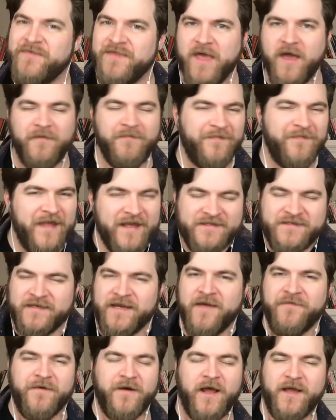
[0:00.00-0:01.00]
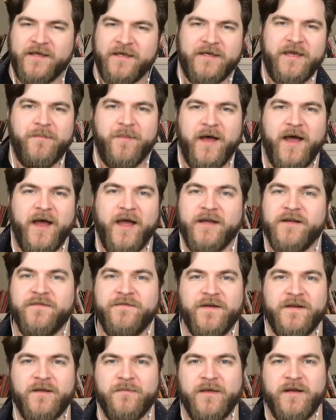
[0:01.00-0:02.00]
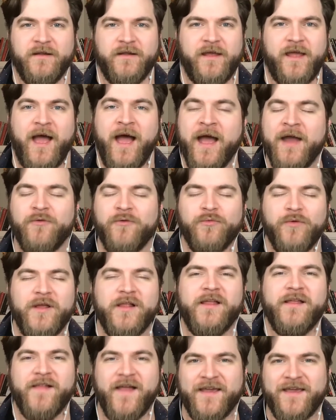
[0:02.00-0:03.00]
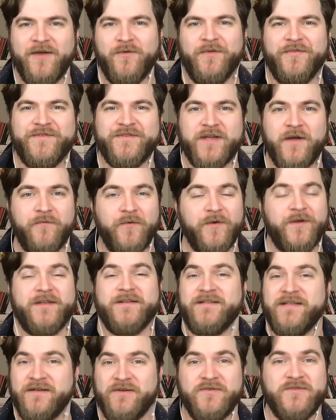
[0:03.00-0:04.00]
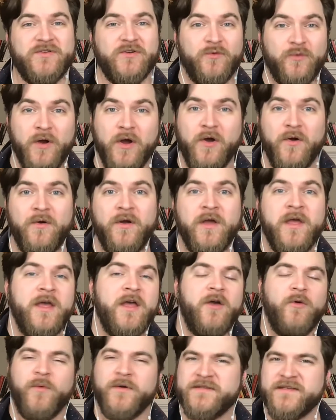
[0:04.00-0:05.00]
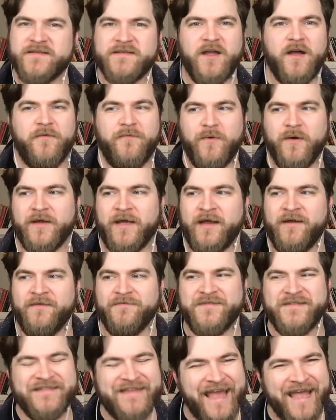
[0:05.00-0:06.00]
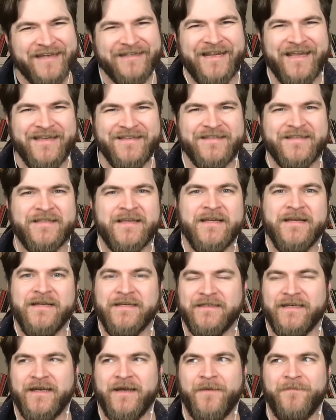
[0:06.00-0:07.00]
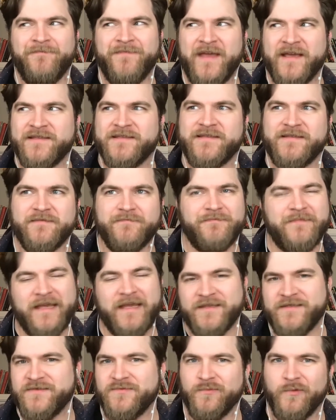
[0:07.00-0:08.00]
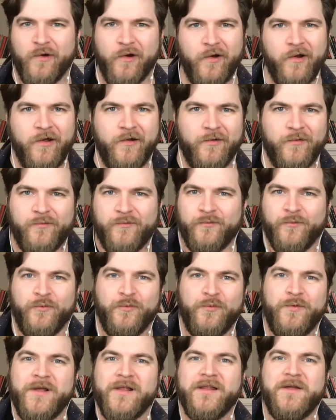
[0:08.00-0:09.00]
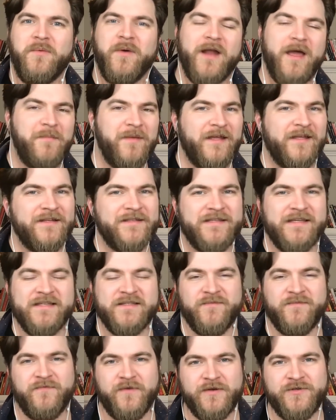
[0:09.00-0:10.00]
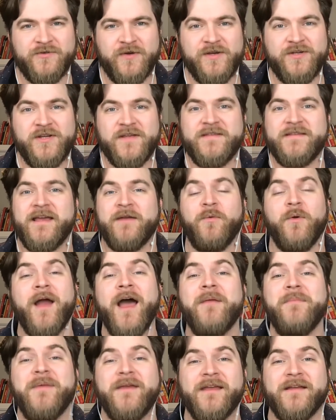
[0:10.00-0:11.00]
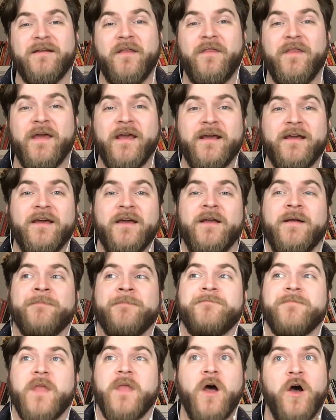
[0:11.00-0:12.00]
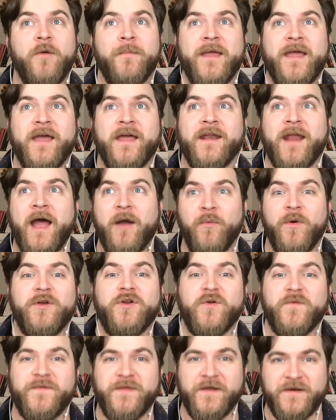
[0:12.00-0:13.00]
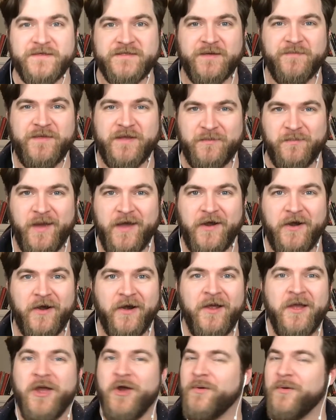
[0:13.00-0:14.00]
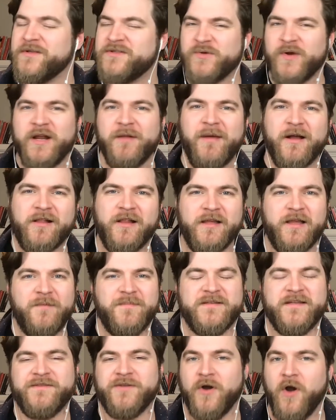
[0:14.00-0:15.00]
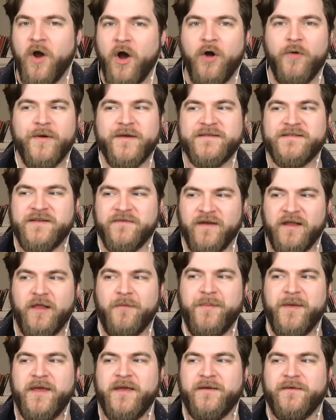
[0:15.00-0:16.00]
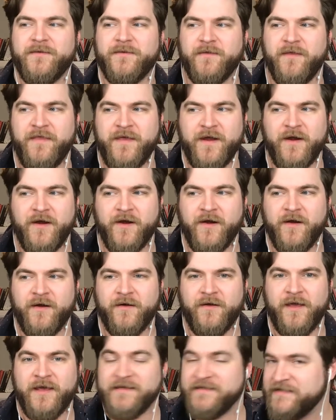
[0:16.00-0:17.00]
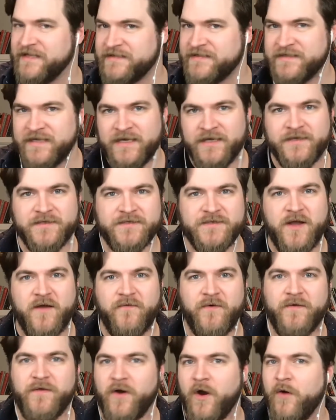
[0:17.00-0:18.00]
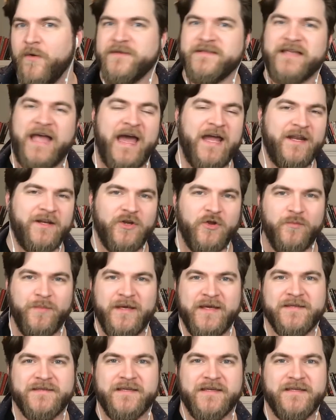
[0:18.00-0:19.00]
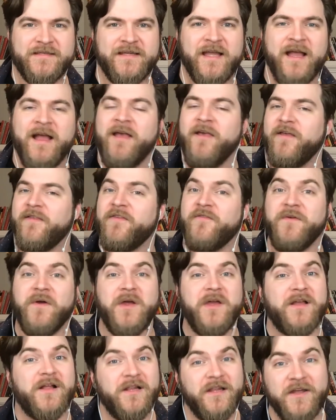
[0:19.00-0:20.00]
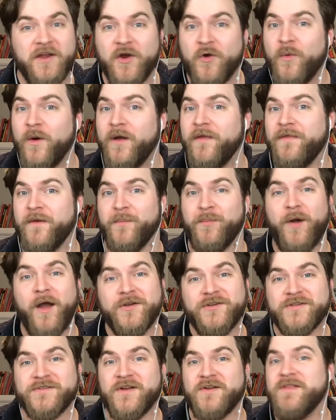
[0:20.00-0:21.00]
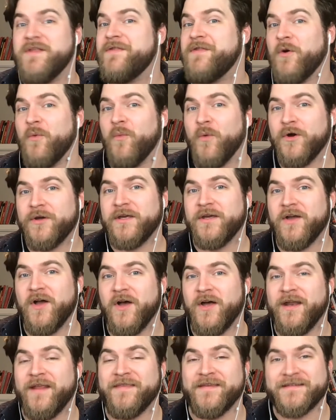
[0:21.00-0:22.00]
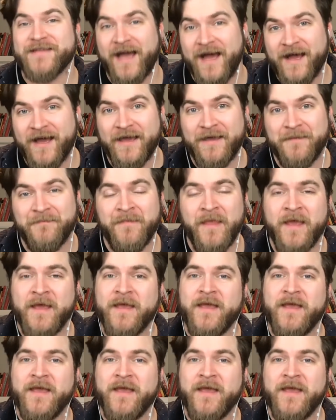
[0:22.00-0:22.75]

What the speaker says: That's an effort I can get behind fundamentally. I really like it when software continues to grow. Once a software kind of stagnates, that's really when I begin to see some frustrations and when I begin to think, oh man, I wonder if there's something better. What's great about ClickUp is that they're always developing their existing software. They're always adding new pieces. It's very clear what the projects are that they're working on at the time.